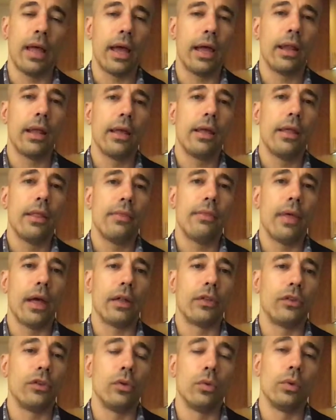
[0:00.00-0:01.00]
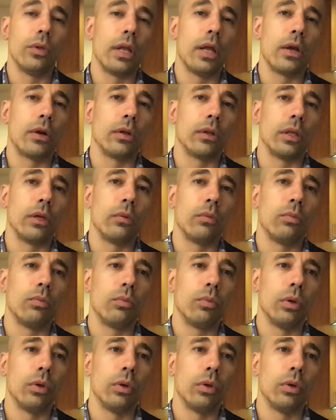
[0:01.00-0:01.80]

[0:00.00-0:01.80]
that you inherently